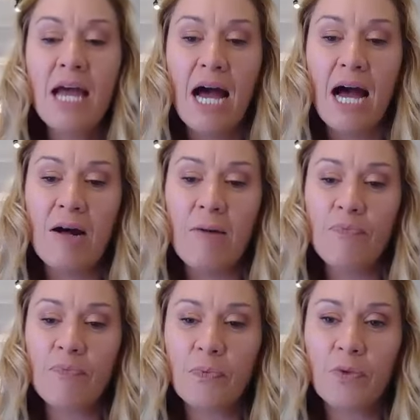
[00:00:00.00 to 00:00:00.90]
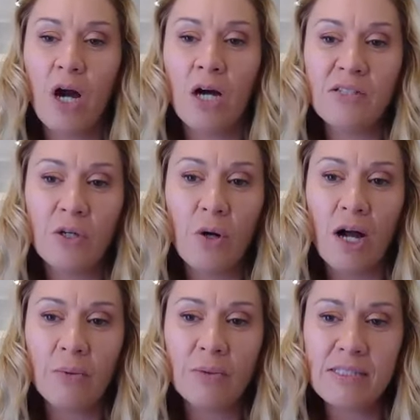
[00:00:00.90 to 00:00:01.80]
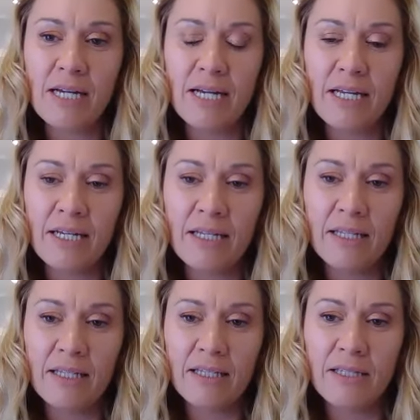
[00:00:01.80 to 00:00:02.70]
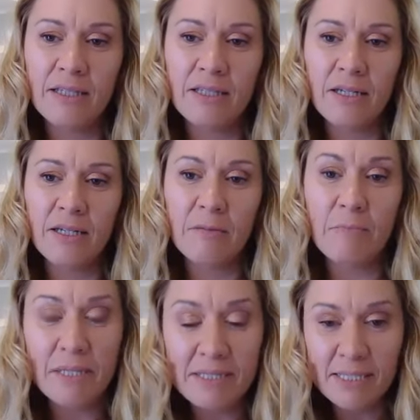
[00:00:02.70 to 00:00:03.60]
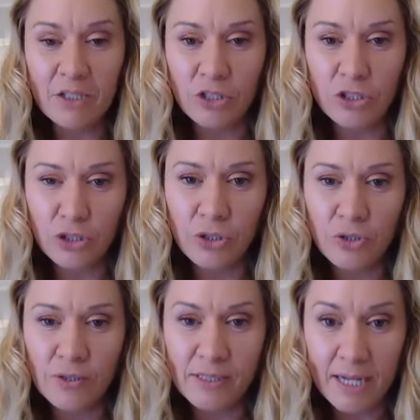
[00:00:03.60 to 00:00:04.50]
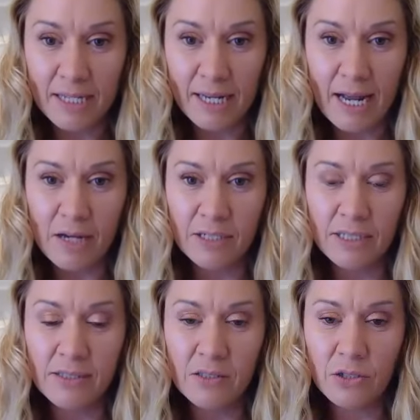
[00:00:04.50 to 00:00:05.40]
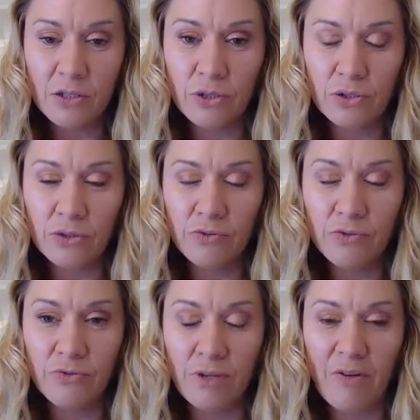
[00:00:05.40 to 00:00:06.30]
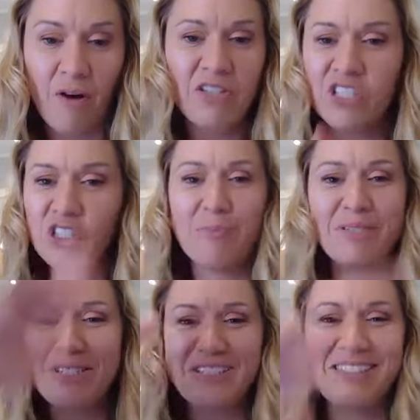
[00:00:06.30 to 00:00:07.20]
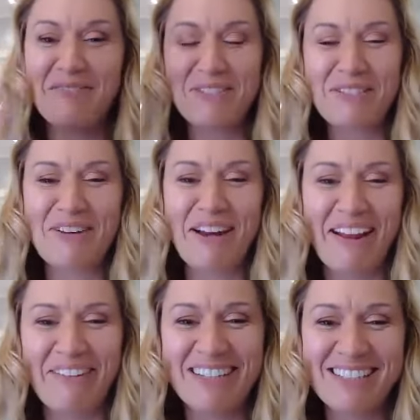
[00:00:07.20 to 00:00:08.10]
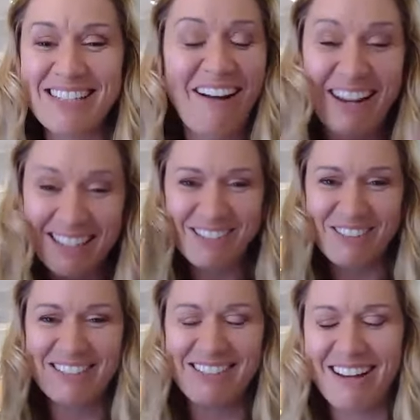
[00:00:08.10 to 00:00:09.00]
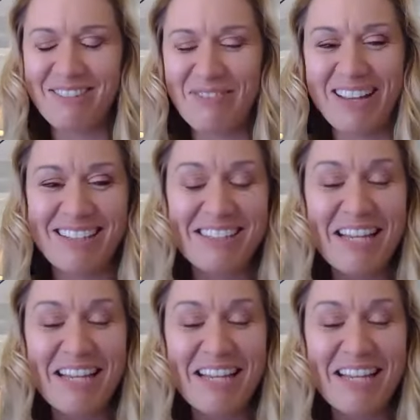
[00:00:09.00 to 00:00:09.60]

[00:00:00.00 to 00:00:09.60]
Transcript: So I would say the best thing you can do starting out is to, I've just jumped into 7 different areas there. I get so excited about it.